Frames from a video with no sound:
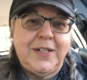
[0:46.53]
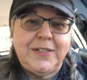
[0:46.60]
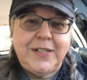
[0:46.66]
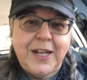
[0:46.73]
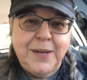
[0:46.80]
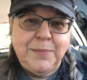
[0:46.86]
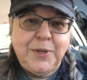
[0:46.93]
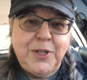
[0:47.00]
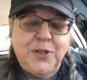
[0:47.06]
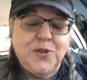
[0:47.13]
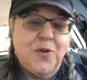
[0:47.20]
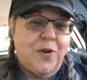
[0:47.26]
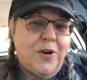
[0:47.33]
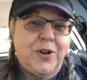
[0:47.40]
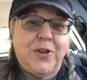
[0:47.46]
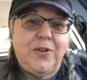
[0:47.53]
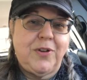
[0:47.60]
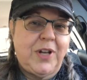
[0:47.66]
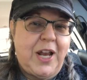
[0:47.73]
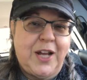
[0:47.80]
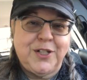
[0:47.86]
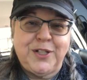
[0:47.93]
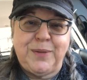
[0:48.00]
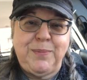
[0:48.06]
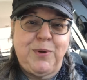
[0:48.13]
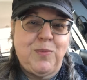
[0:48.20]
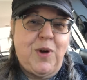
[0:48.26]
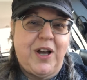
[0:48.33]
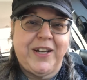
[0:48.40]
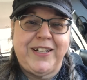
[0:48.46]
damage, or you could actually be
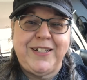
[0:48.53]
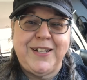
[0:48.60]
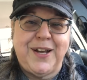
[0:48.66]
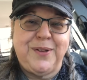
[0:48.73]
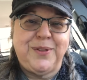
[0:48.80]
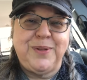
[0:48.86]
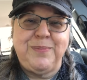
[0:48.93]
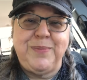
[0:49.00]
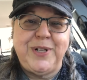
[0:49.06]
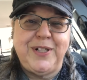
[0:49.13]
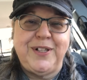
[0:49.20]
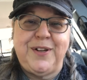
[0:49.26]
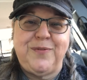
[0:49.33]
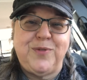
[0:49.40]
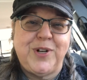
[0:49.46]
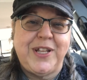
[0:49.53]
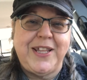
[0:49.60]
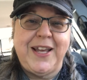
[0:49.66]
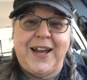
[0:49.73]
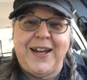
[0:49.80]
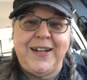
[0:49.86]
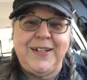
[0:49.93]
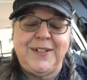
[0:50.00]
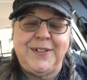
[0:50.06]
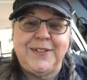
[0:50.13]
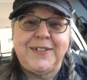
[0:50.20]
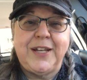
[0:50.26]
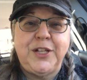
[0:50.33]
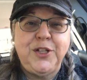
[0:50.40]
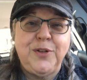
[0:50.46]
walking down the middle of one of the
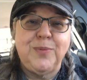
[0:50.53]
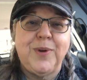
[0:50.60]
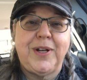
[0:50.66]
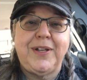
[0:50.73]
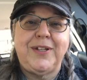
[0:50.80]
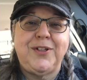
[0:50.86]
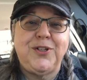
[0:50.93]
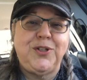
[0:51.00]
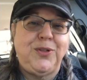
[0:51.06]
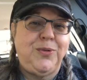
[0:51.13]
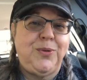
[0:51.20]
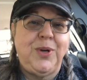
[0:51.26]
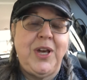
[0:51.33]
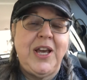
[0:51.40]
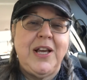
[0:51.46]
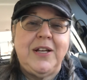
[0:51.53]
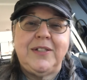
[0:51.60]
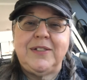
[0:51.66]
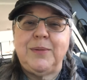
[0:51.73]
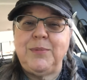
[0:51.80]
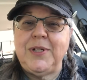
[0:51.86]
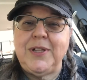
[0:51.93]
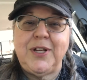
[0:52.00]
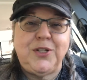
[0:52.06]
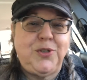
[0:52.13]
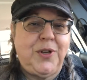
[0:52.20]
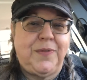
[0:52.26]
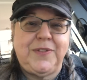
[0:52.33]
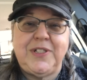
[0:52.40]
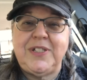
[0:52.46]
aisles and you run into somebody that
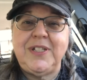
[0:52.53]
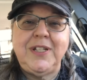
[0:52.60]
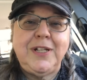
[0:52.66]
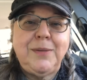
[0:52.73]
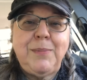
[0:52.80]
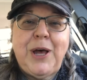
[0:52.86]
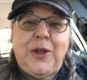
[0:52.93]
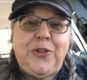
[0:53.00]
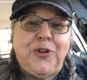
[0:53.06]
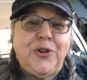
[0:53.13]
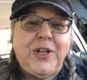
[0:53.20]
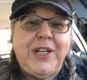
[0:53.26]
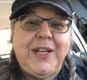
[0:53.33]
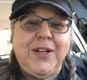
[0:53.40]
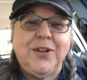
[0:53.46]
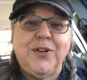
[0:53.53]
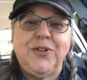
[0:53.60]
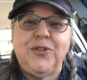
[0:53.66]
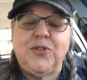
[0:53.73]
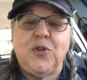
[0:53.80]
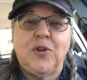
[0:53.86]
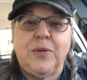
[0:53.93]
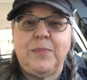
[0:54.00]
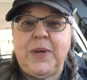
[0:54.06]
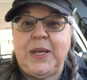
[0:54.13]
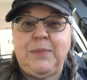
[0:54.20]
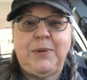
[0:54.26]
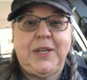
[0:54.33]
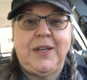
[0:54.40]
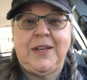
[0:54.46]
you haven't seen in about 30 years, or
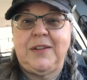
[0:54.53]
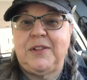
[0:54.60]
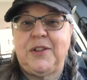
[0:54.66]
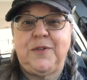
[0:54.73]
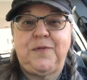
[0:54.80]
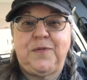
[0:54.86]
maybe